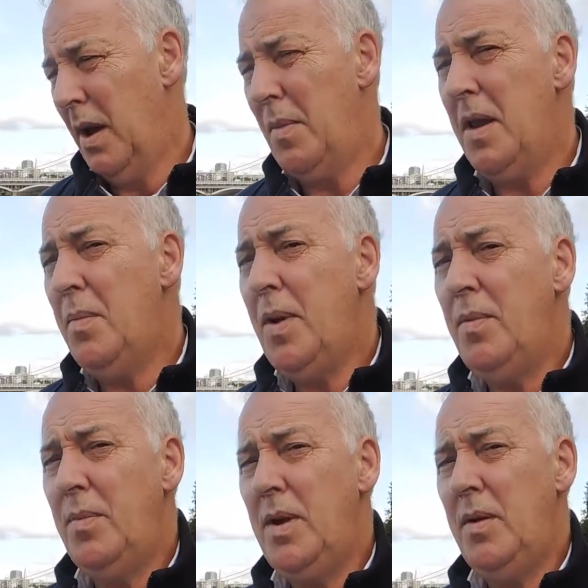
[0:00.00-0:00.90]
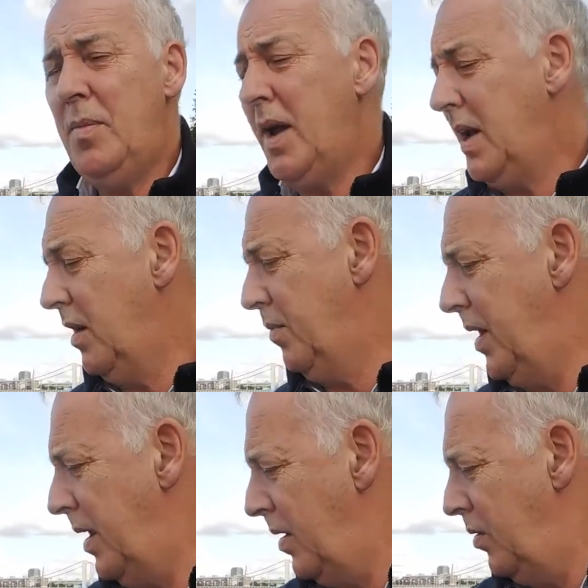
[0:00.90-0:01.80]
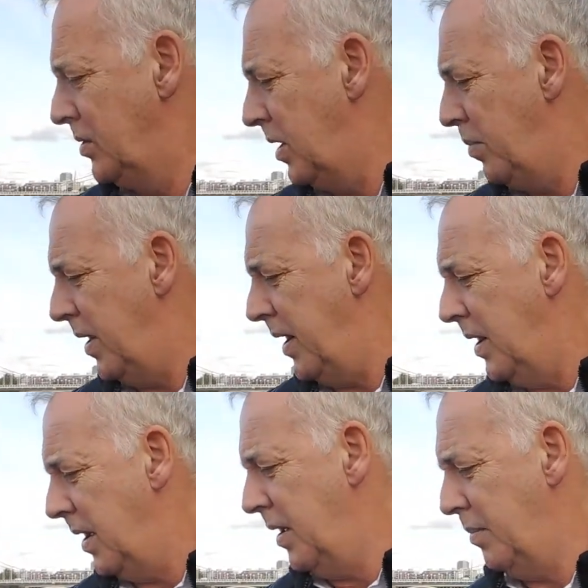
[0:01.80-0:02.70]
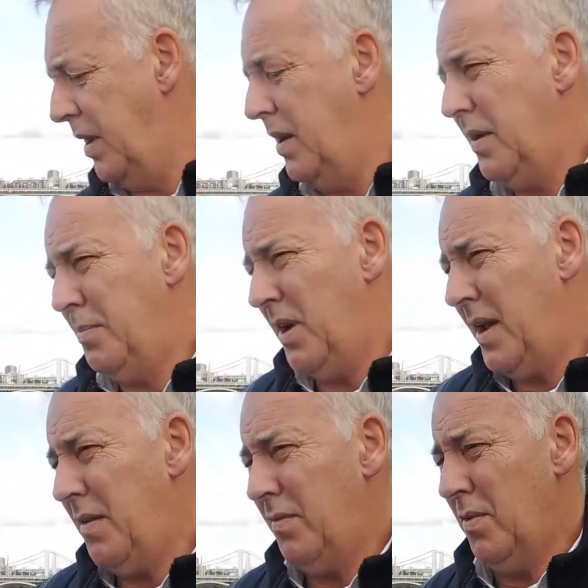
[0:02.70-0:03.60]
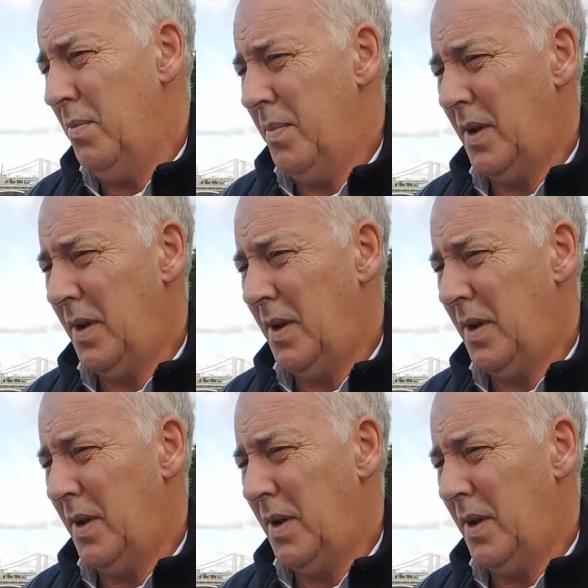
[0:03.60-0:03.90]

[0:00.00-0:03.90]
I mean, the people have been in the making of me, and they've also been my downfall,